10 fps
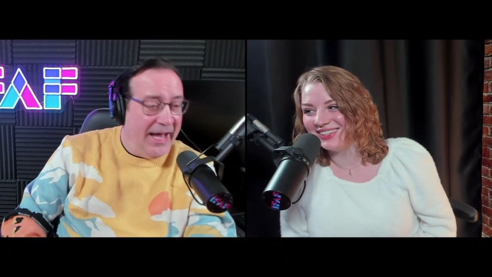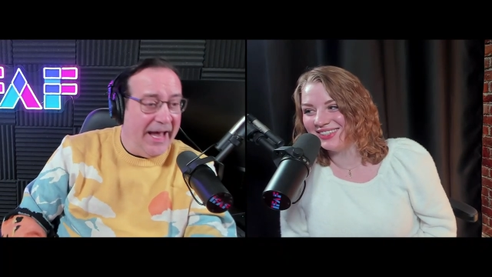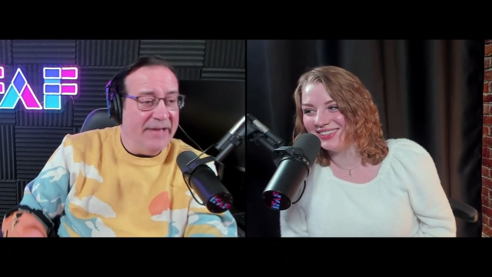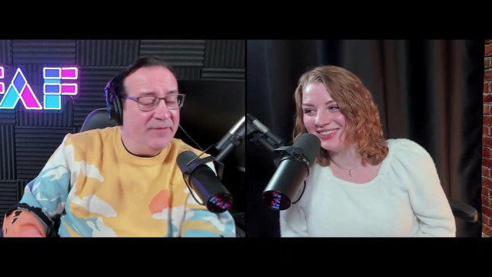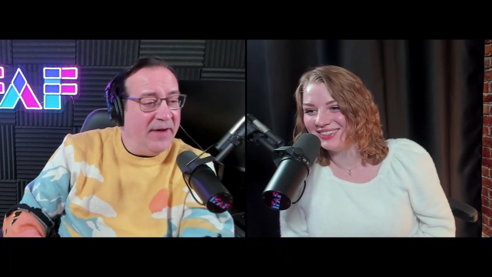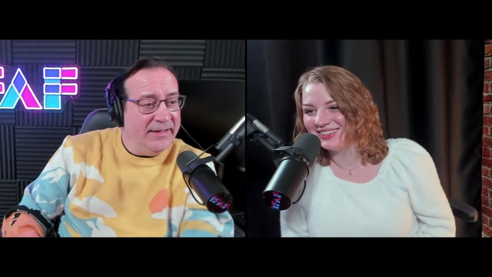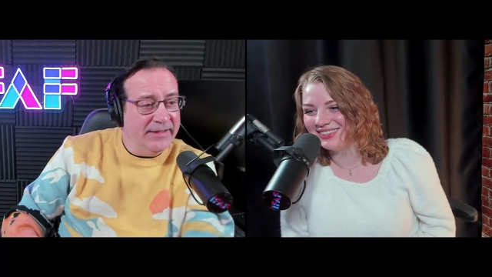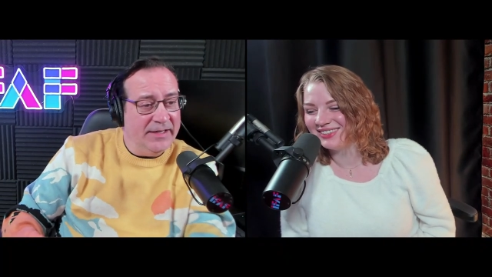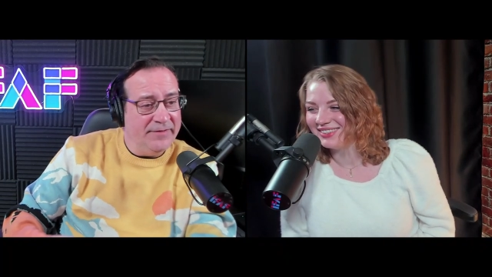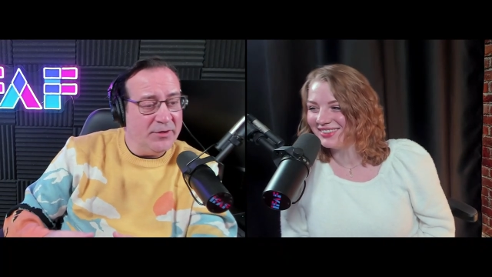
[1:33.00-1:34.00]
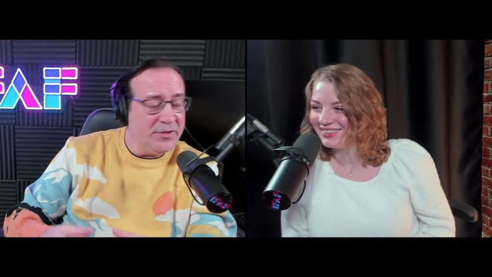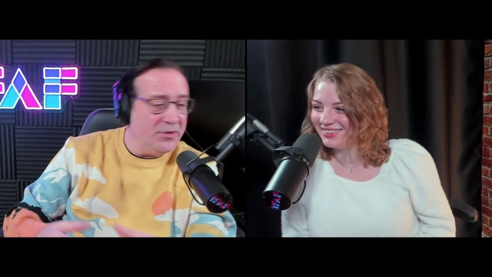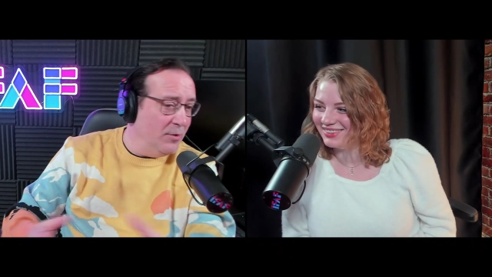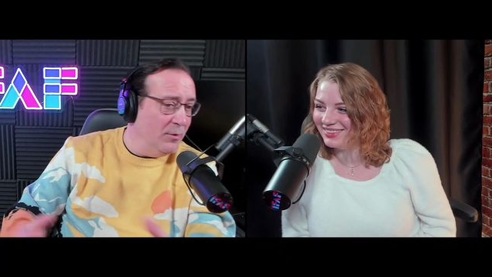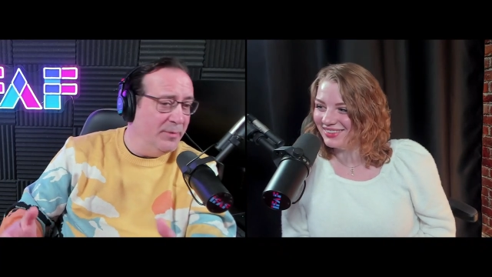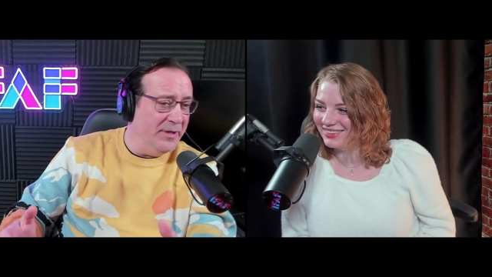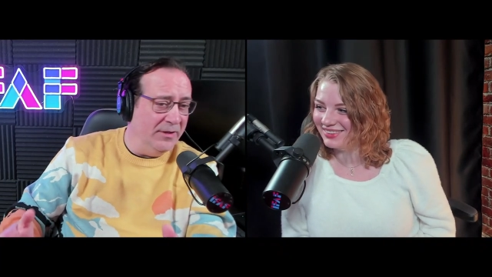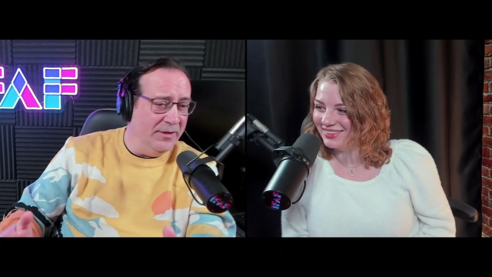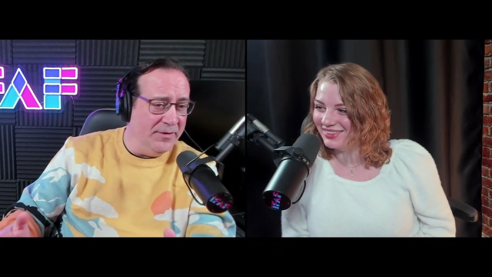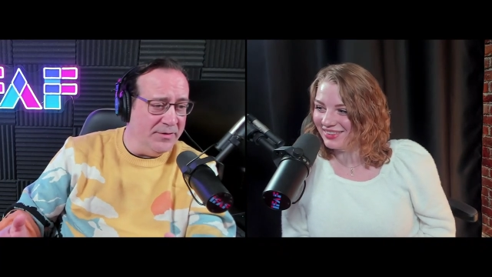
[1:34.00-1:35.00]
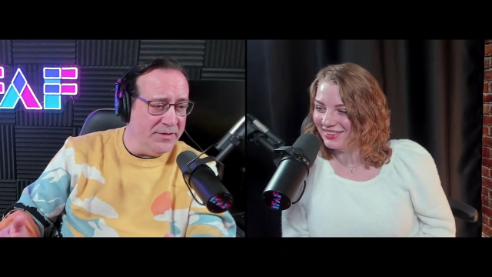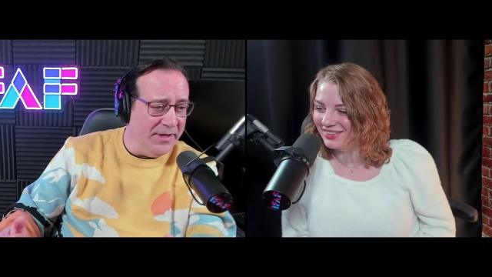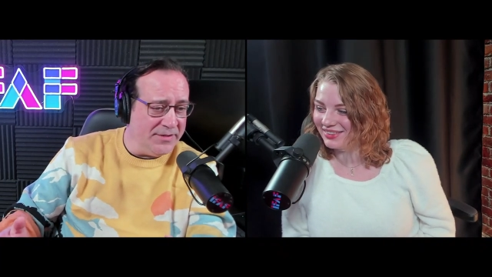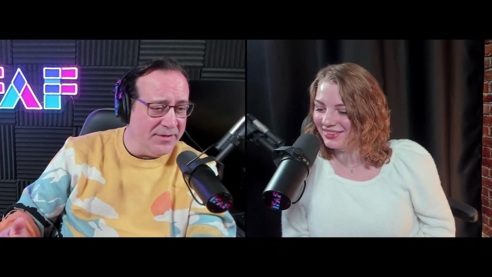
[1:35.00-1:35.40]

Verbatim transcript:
Speaker 1: and finally, if you're a snowmobile enthusiast